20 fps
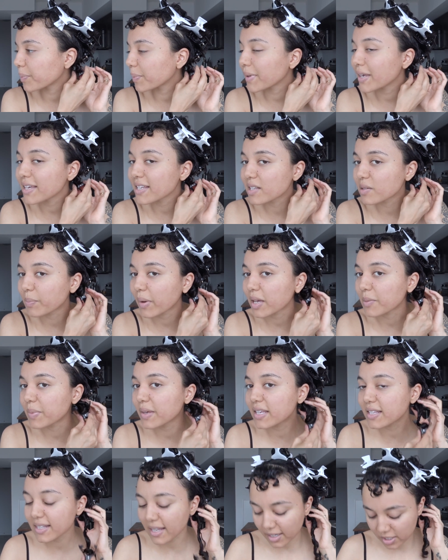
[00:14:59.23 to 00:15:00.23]
piece by
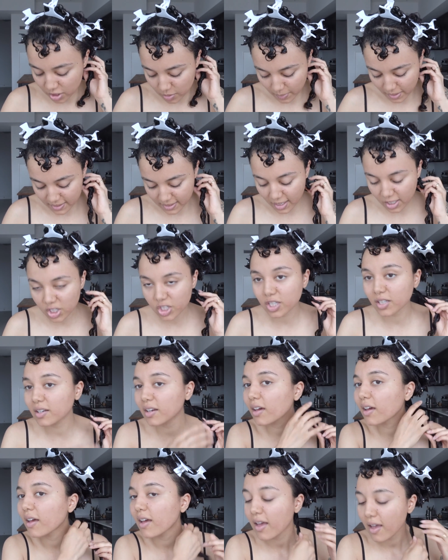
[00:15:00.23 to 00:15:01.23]
piece, section by
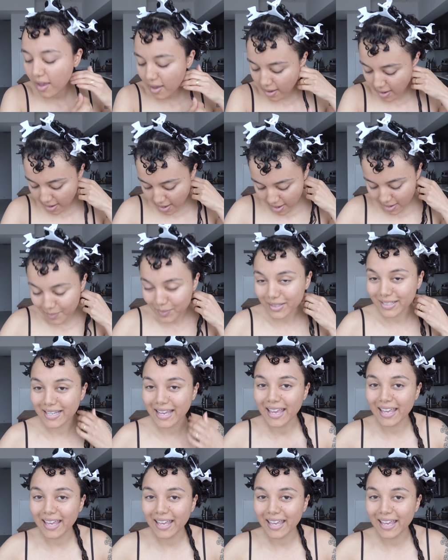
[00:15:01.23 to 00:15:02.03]
section. I'm going to